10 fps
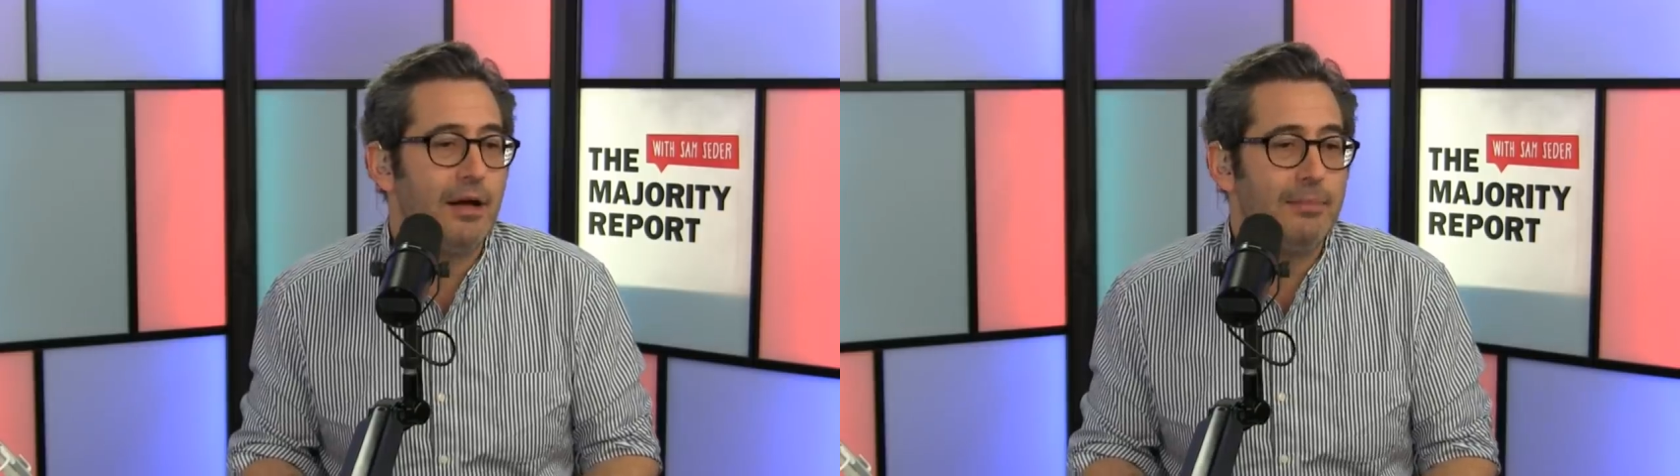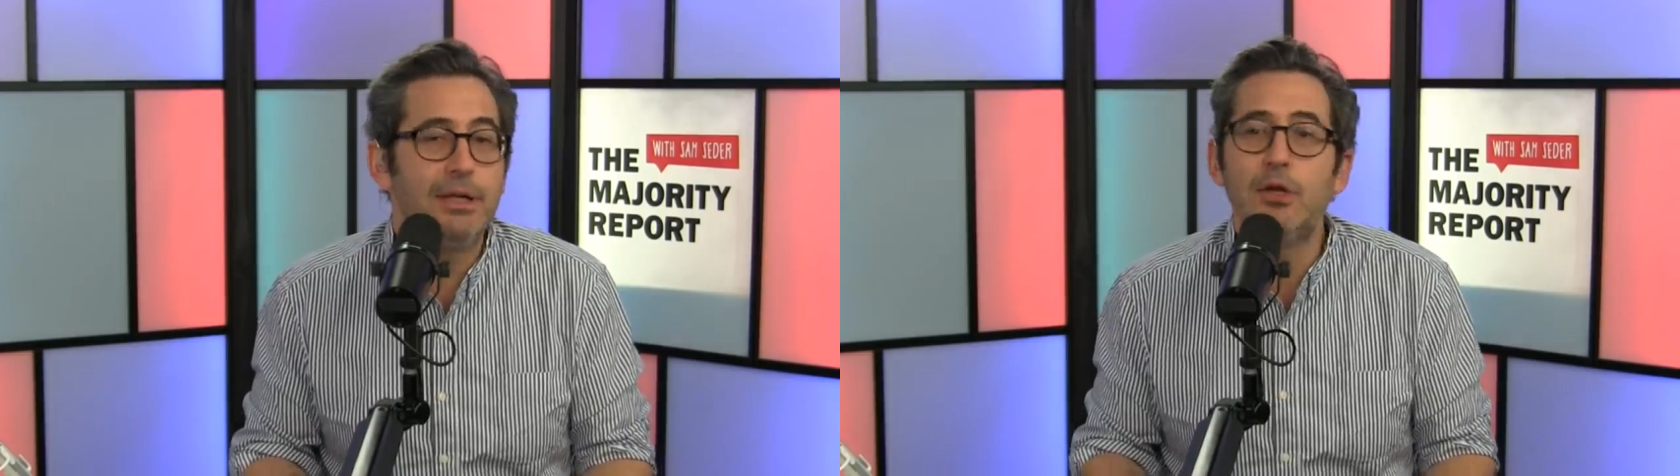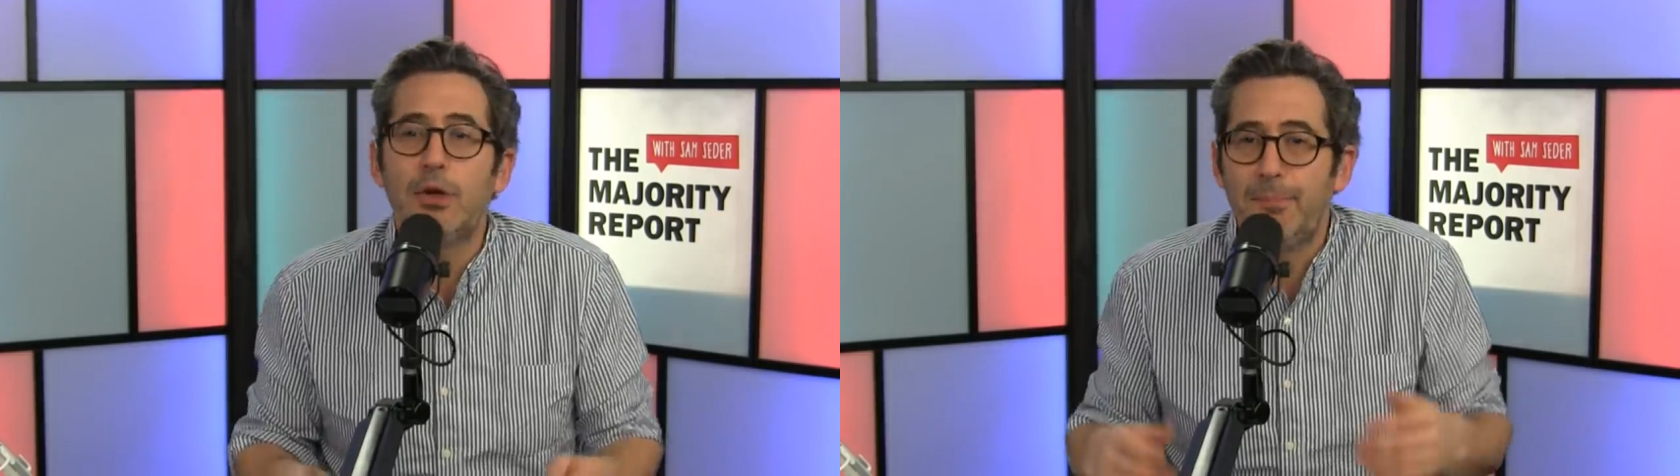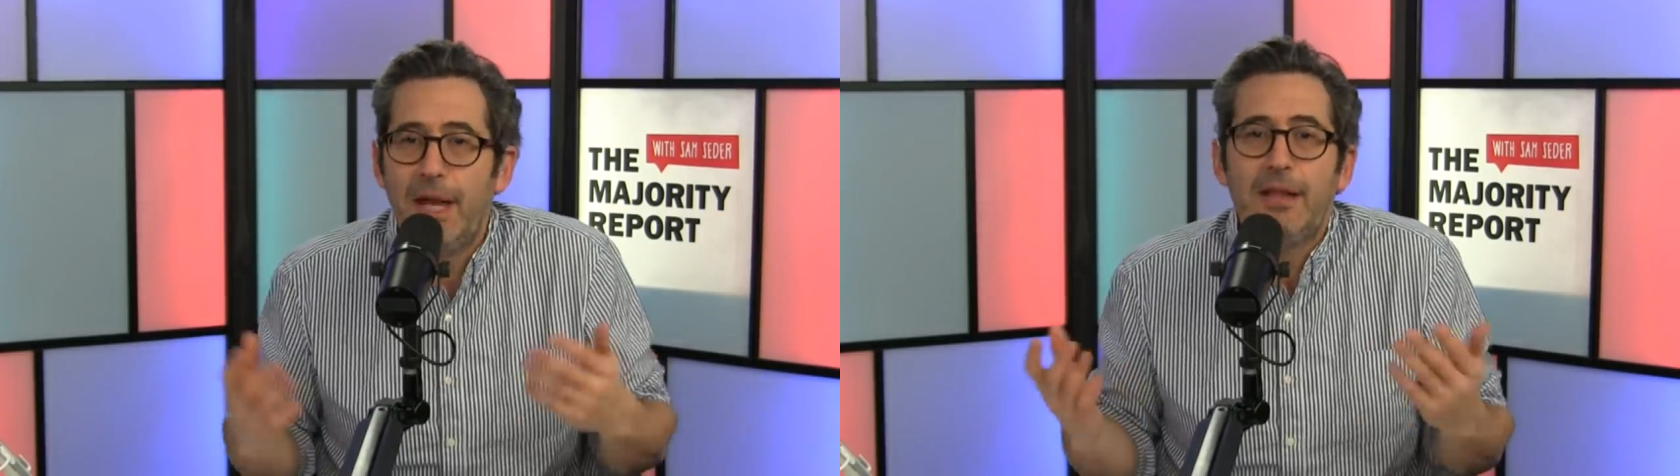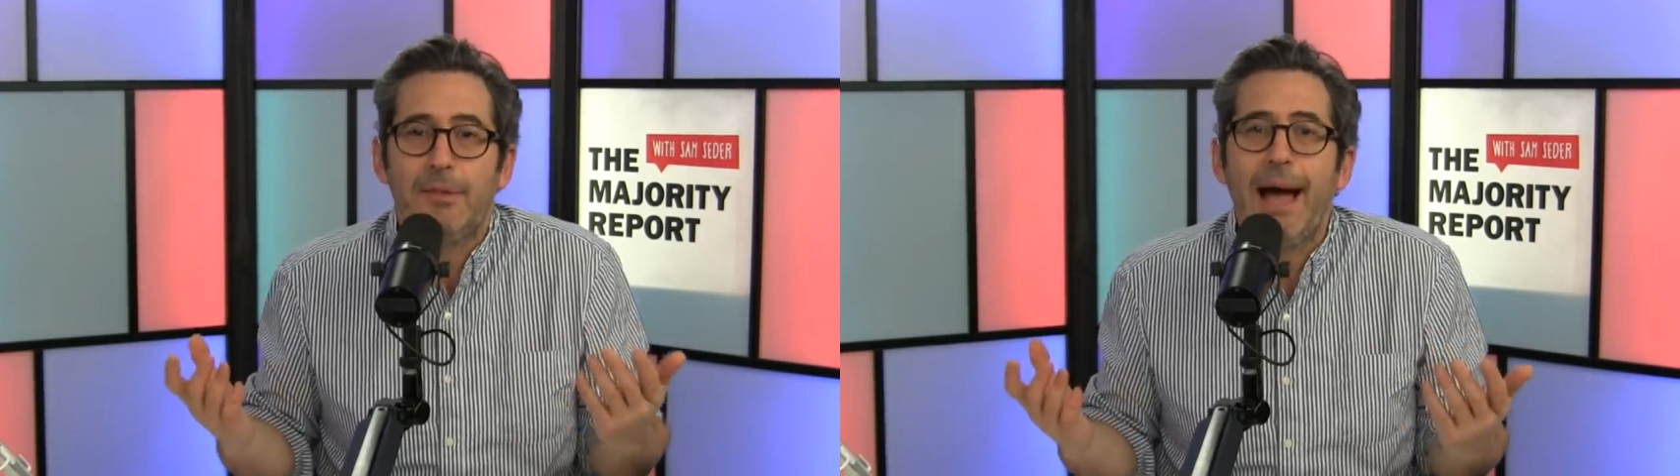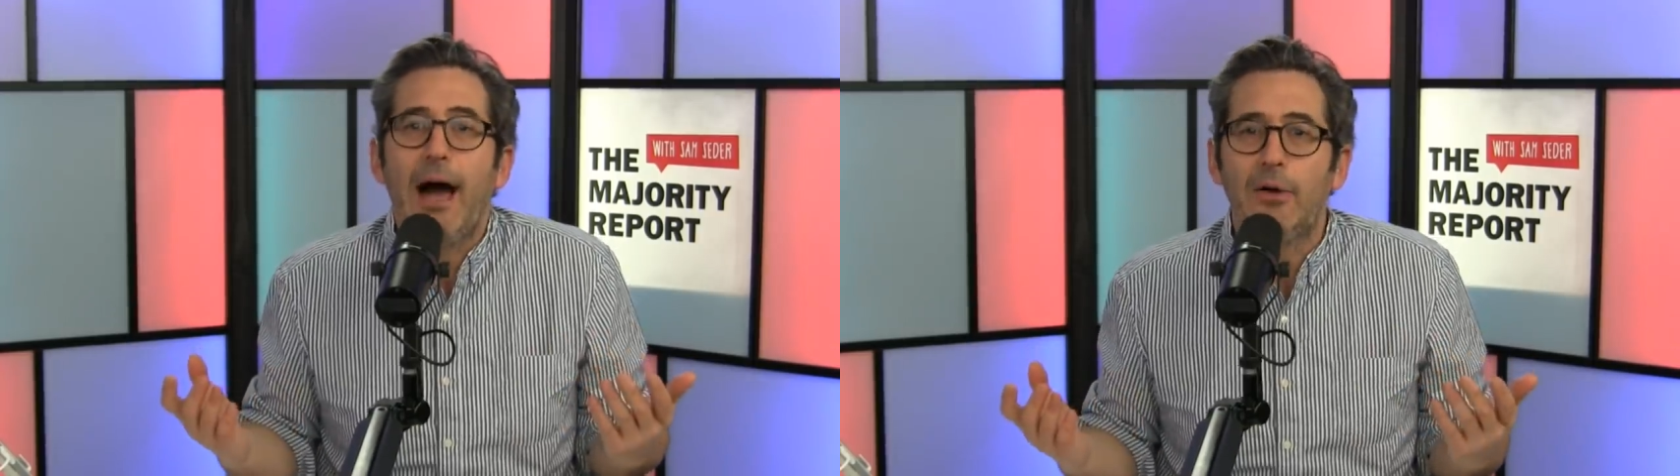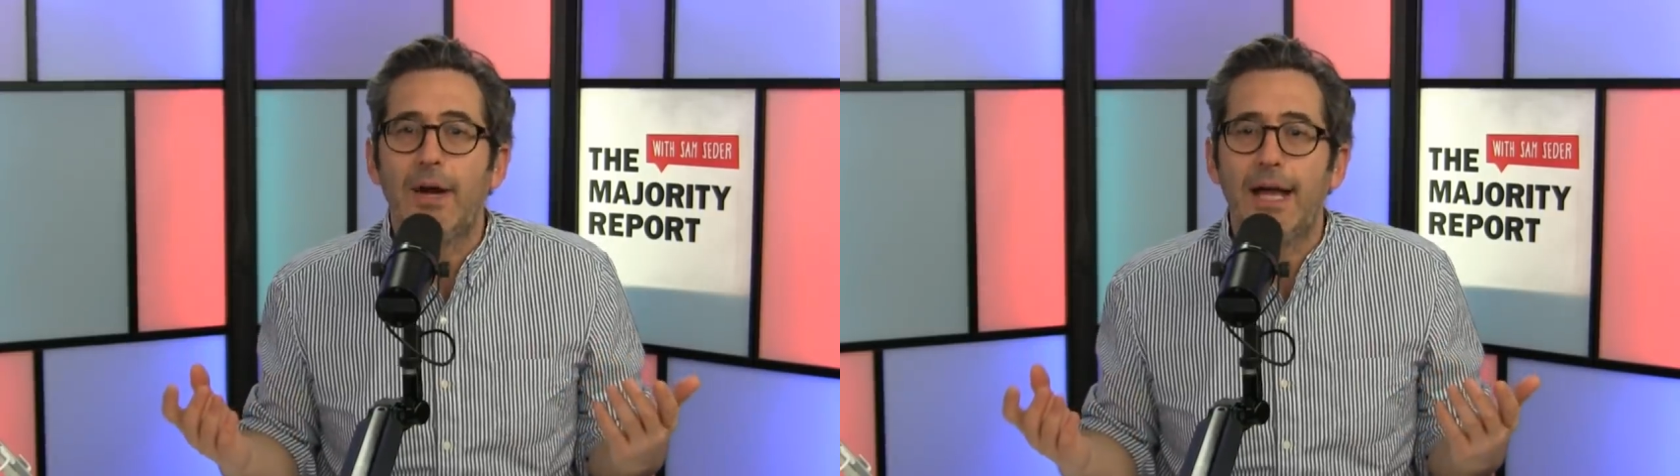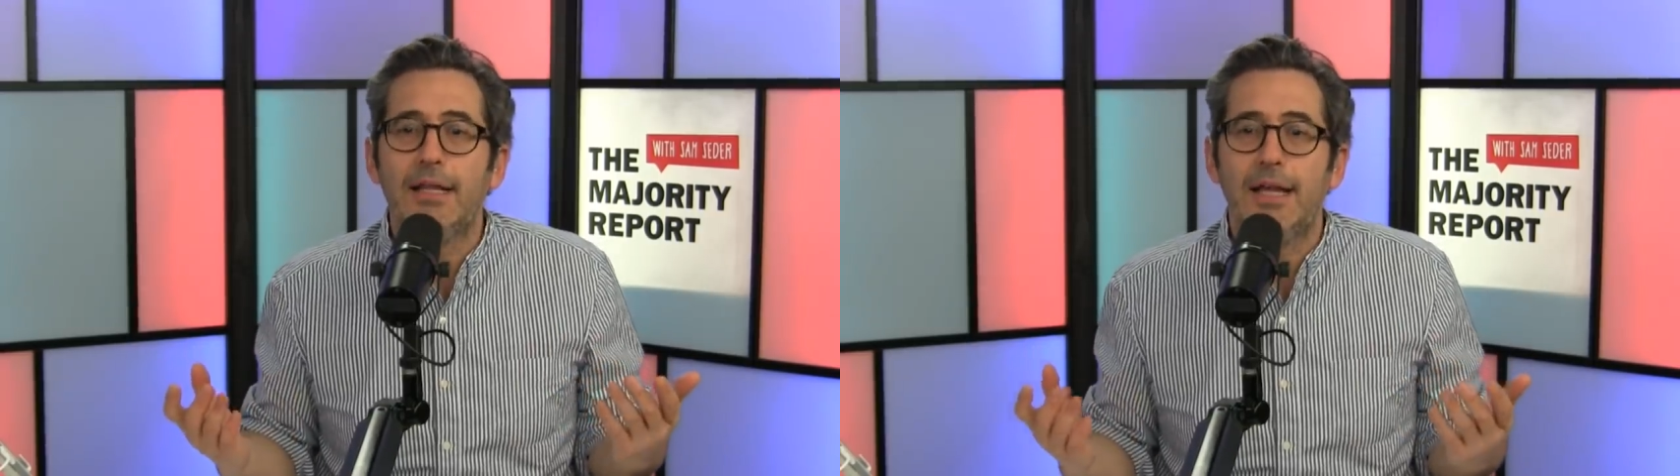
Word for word: I mean, you can pick them out, right?